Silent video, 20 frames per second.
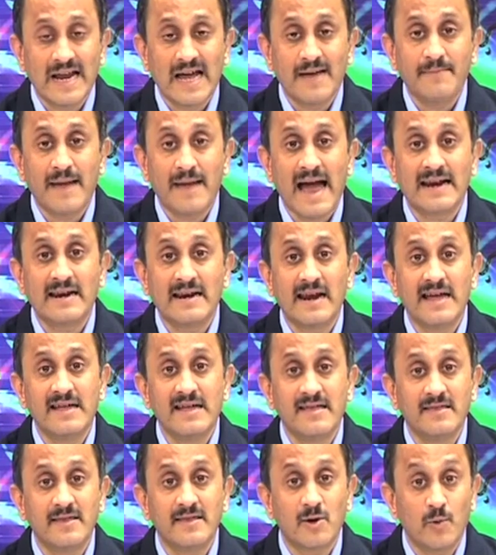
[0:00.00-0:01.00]
I am
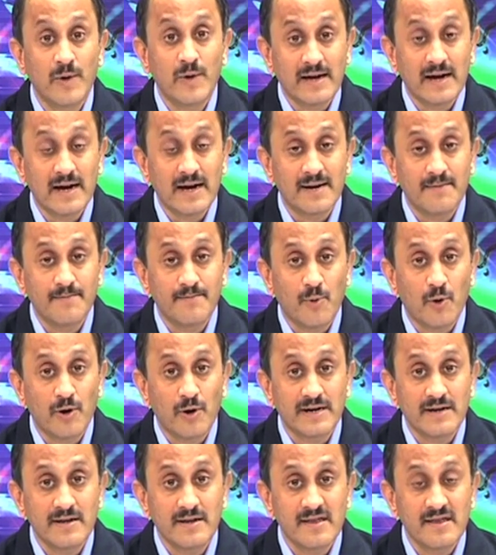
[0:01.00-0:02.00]
analyzing the quicker
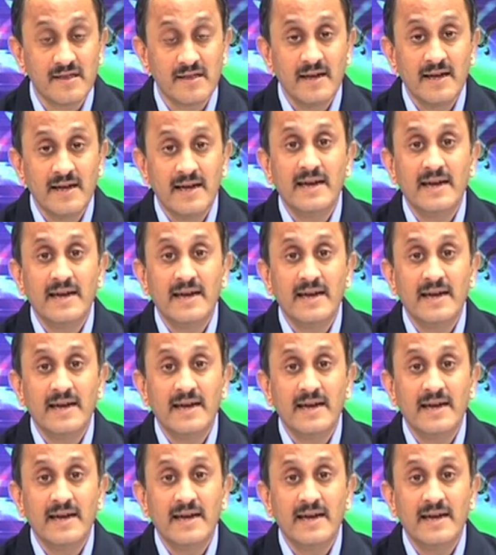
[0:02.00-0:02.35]
components,